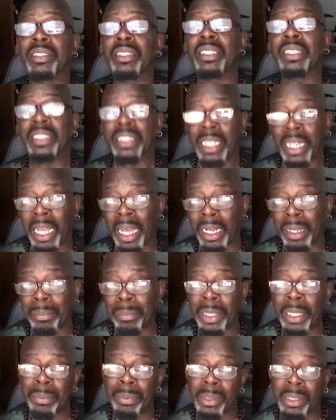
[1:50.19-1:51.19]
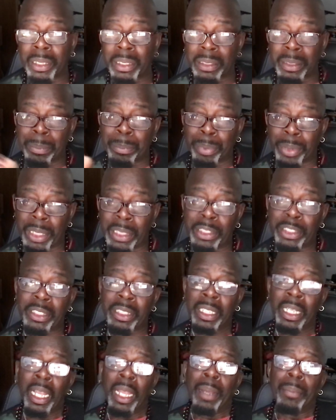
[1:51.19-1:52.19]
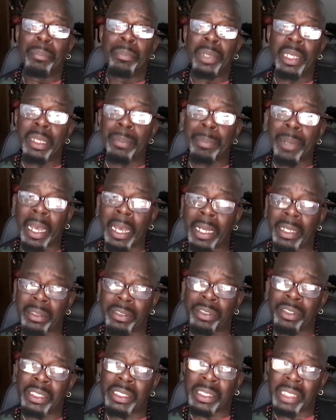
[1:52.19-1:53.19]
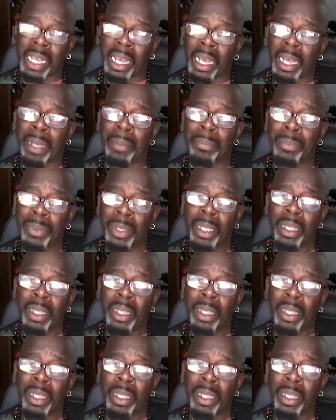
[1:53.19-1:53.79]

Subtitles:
the shit out of me because it brings me back to a time,